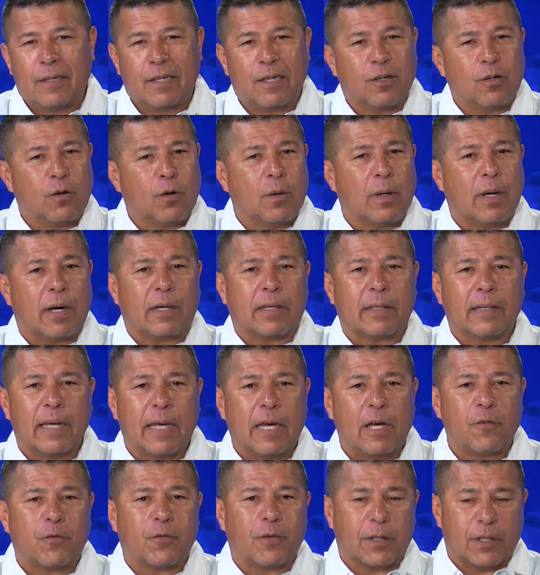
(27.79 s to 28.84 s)
you know, our
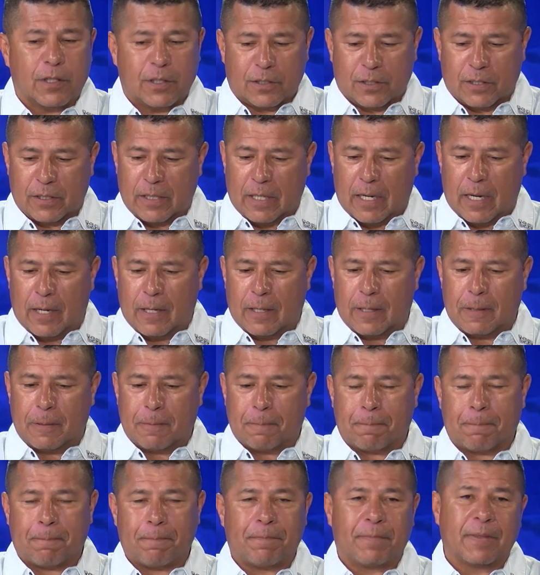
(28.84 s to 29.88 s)
efforts
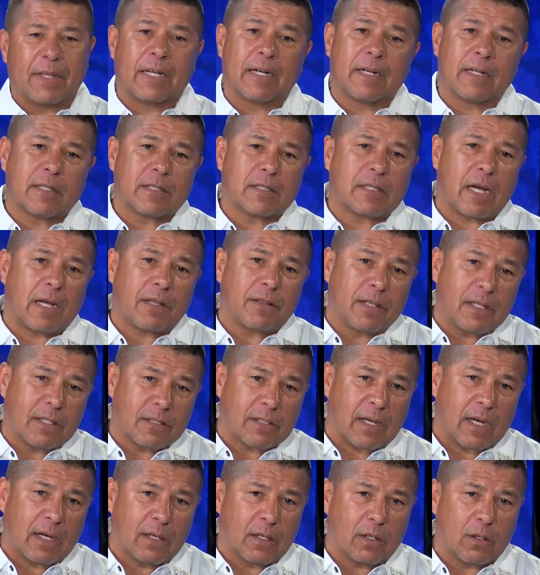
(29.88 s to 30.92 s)
um, and it's a
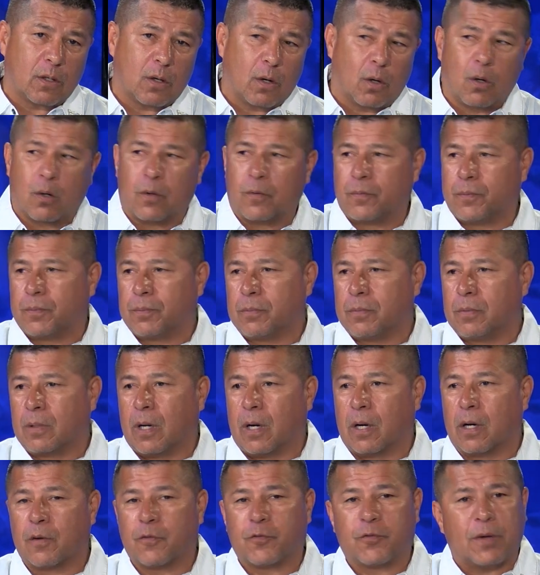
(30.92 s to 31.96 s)
desire of
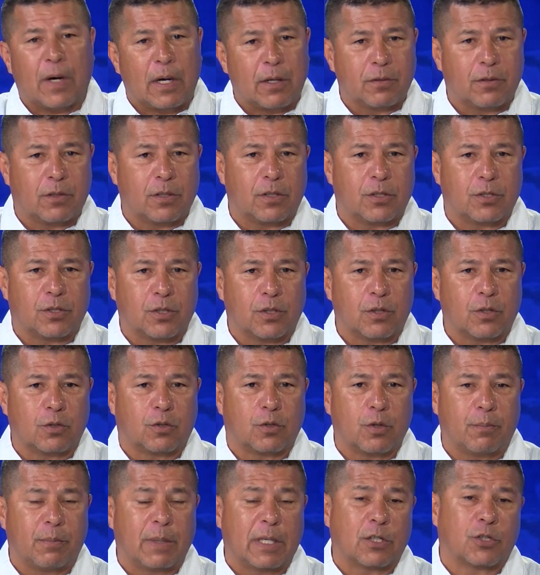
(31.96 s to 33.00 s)
our founders, you know,
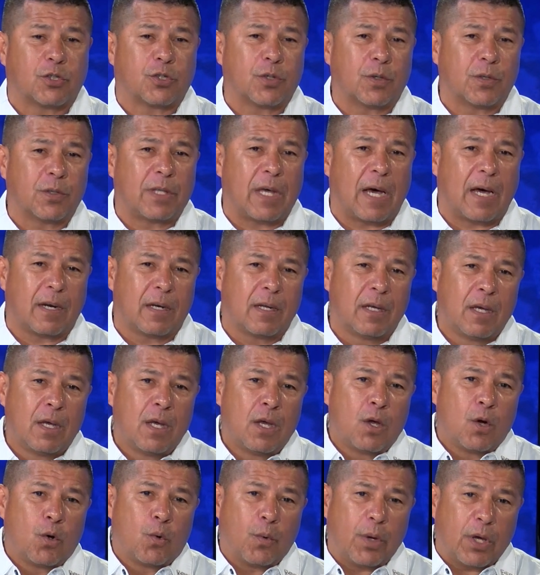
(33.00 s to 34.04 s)
to make sure that
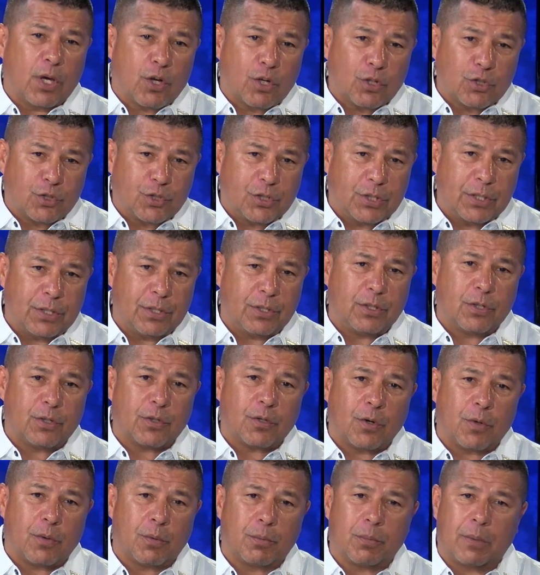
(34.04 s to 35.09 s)
we continue
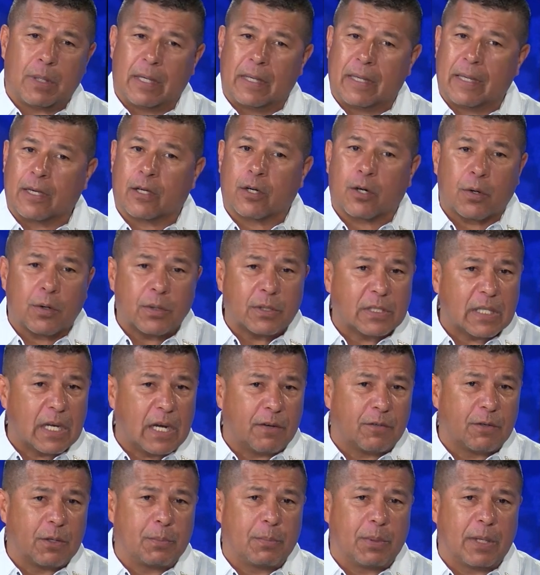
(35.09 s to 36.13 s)
to uh, encourage
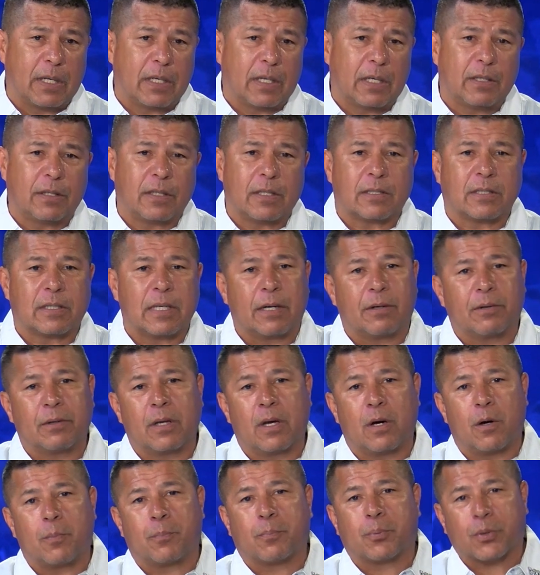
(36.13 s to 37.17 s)
everybody in this
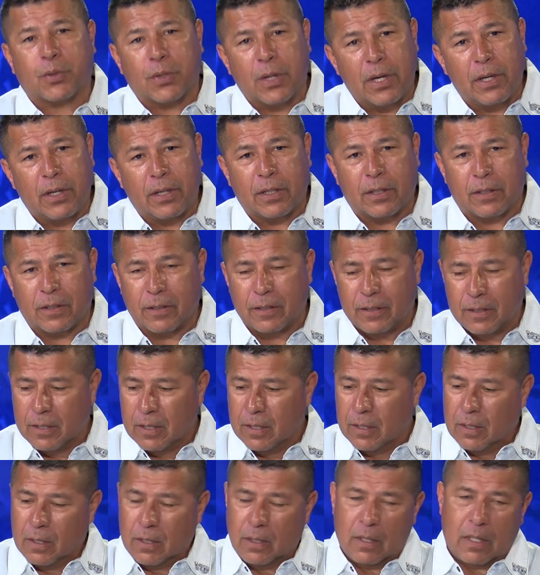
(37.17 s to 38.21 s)
area of prayer.
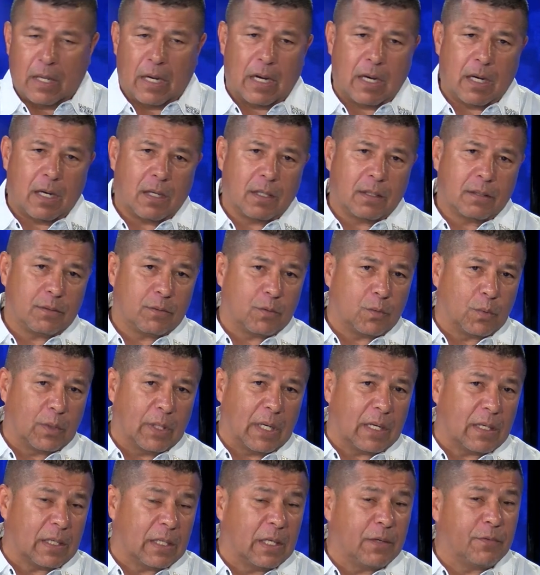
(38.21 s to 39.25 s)
Uh,
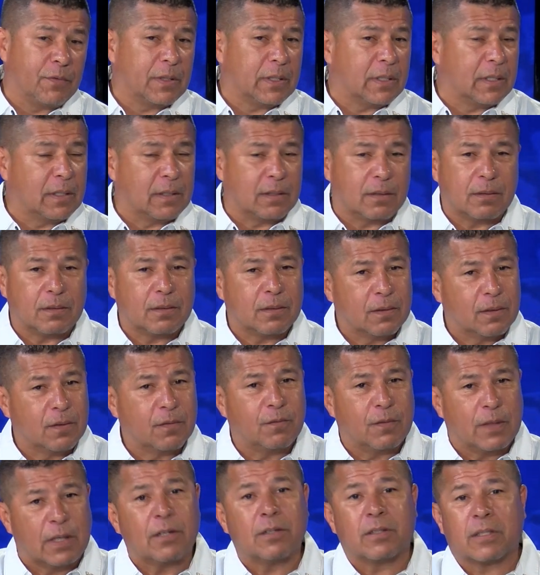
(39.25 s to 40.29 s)
we are living in
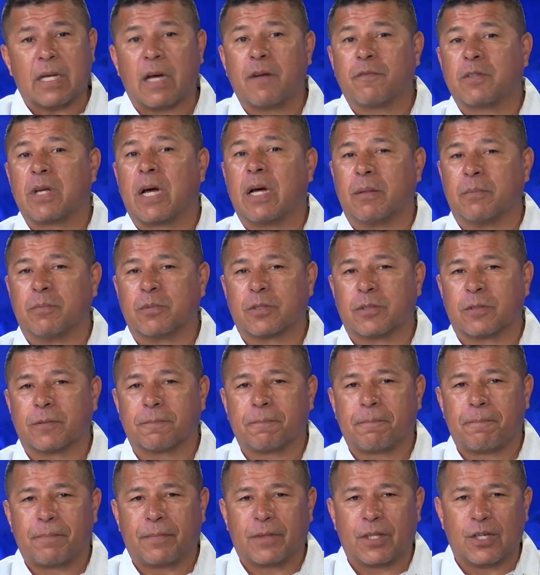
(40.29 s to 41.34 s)
very tough
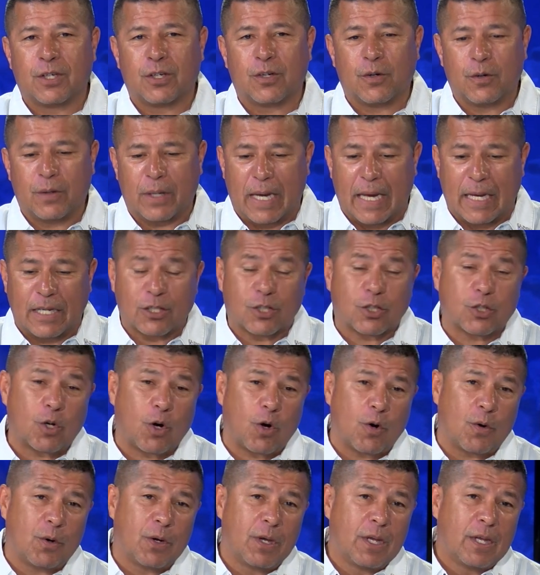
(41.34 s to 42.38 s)
times, you know, and
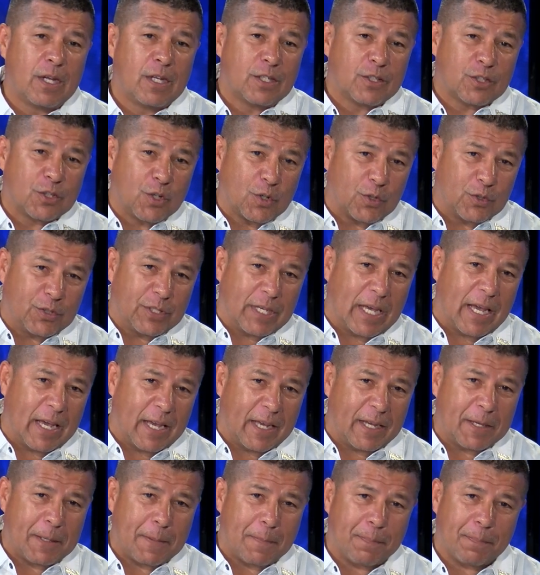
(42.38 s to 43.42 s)
so
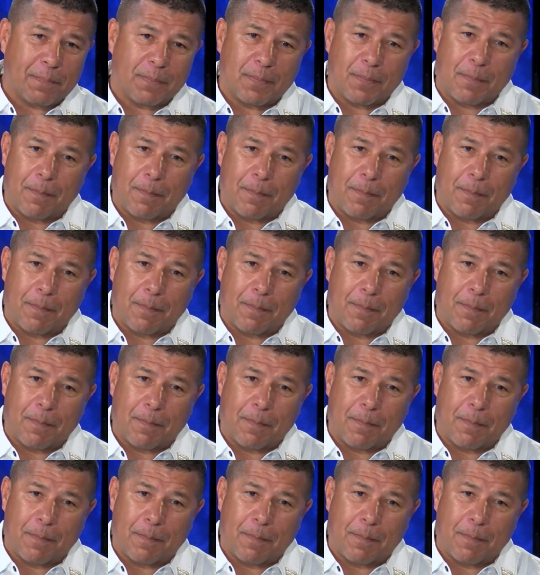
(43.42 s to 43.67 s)
today